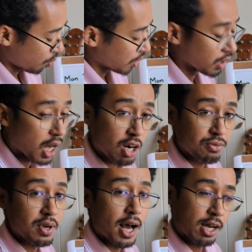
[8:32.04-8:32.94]
a lot of
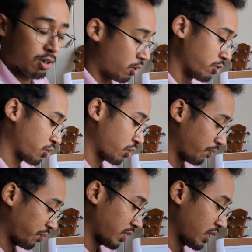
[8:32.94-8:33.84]
agriculture
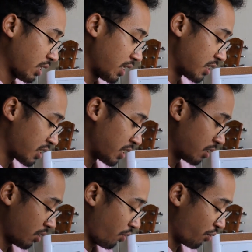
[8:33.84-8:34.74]
is in
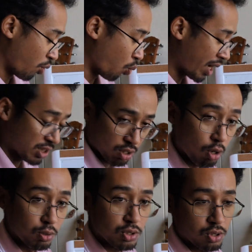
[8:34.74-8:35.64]
the West
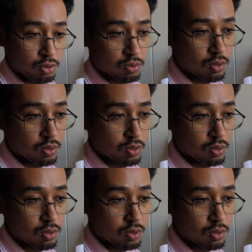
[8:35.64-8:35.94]
Coast too.